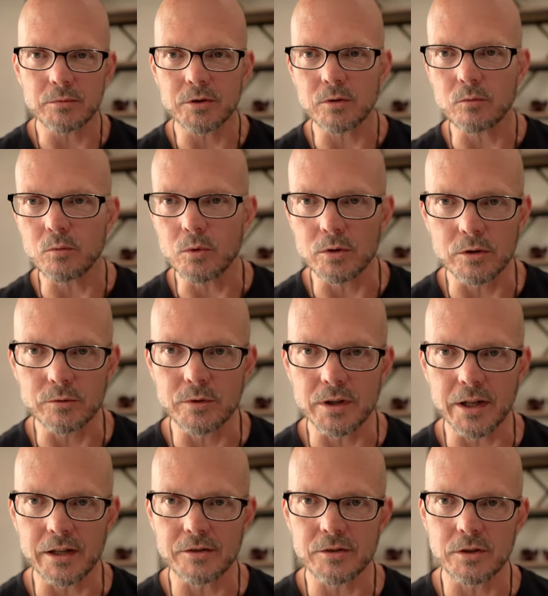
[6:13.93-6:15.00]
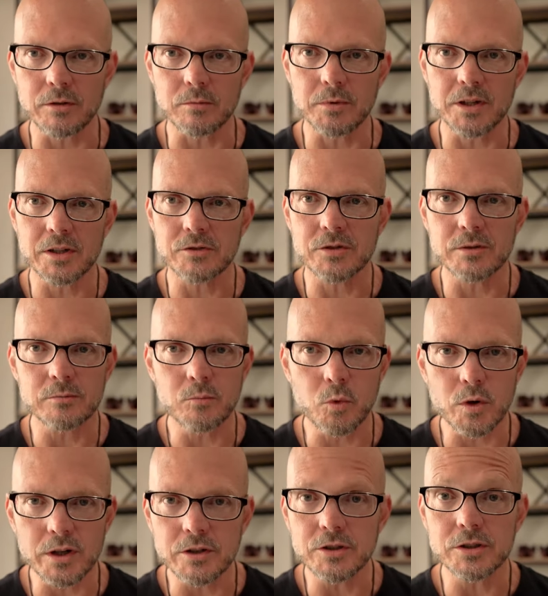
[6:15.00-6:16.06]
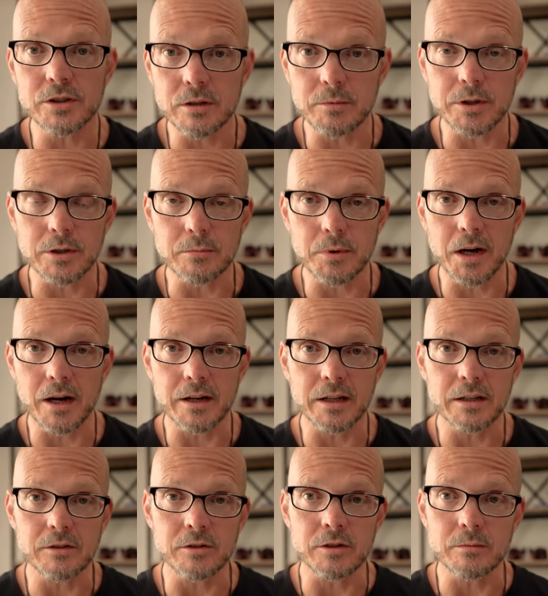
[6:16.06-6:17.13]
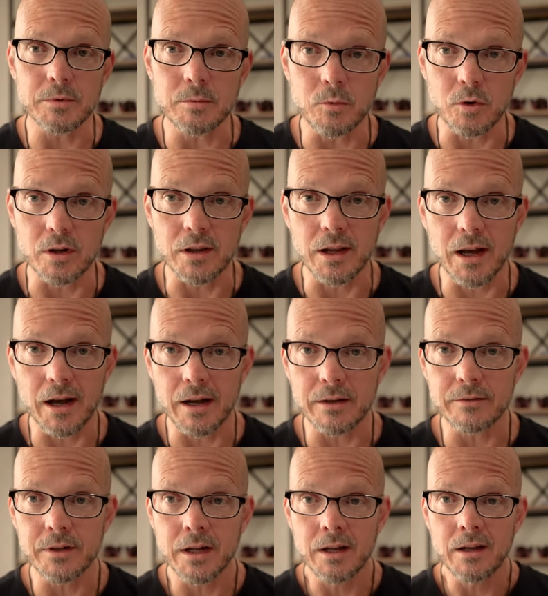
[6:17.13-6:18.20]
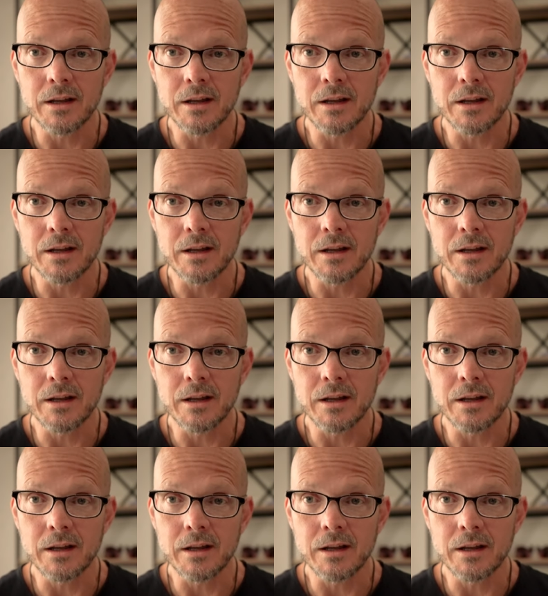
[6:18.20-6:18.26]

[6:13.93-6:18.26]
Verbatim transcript: but the world relates to you because more energy is going to be in your body. You're going to be more alive.